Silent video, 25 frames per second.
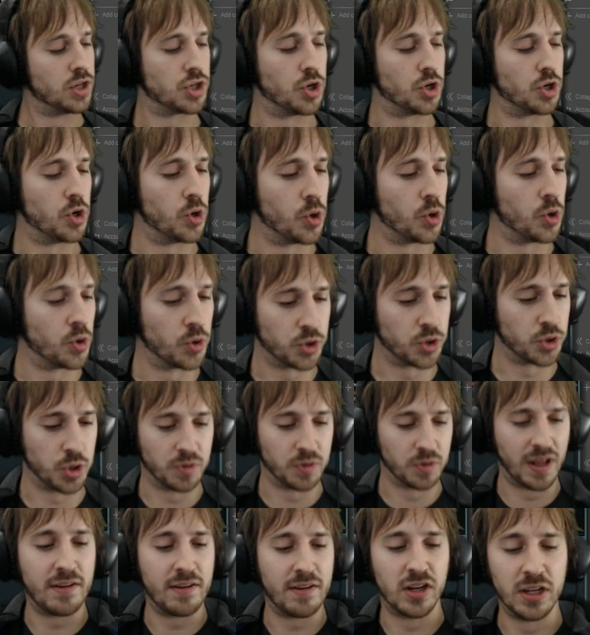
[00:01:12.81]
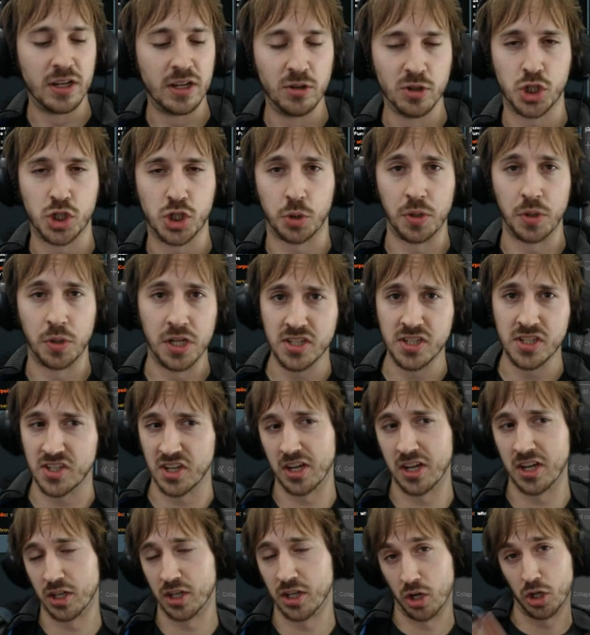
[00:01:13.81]
So you'll have a little screen
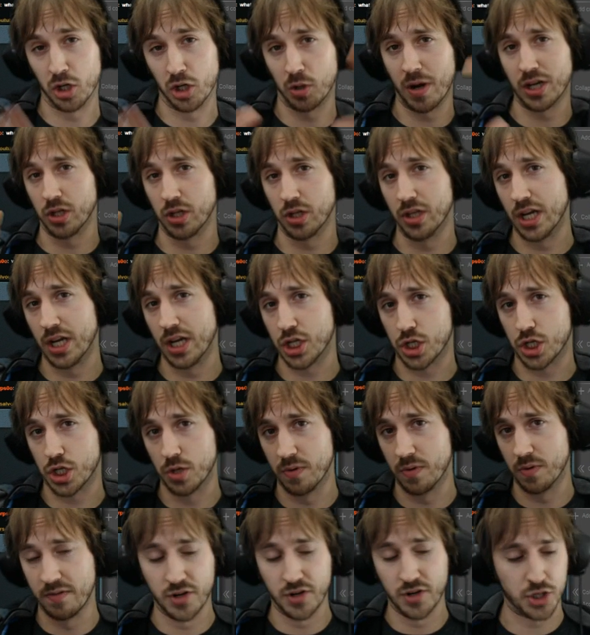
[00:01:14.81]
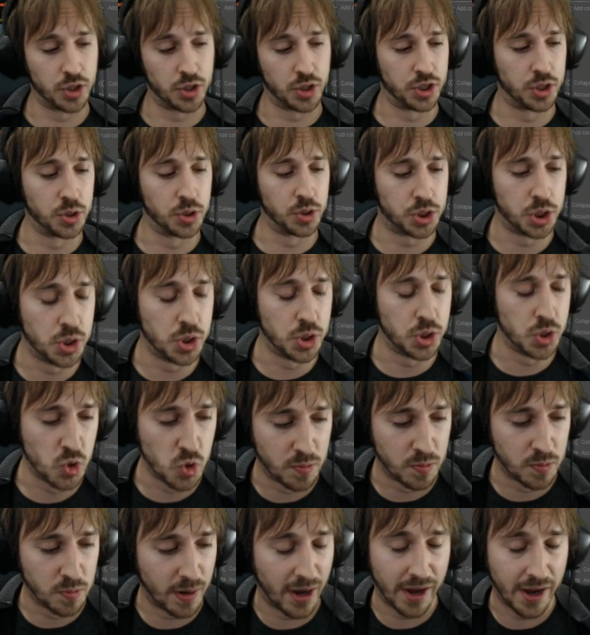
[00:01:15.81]
saying, Congratulations, Rivers on
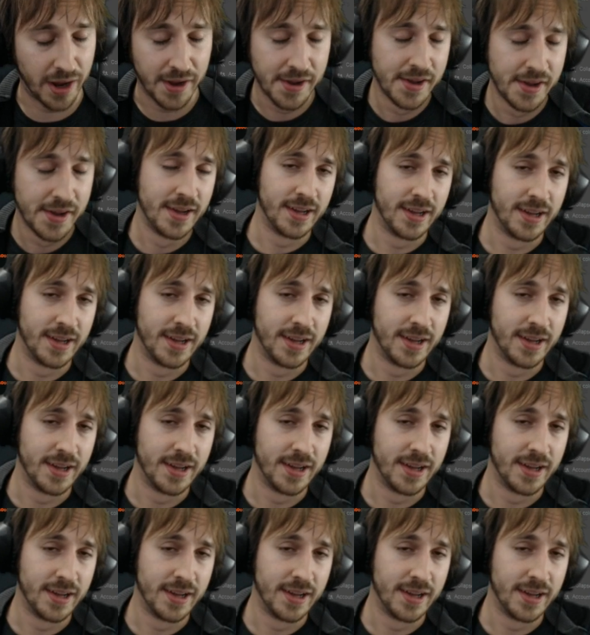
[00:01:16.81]
YouTube!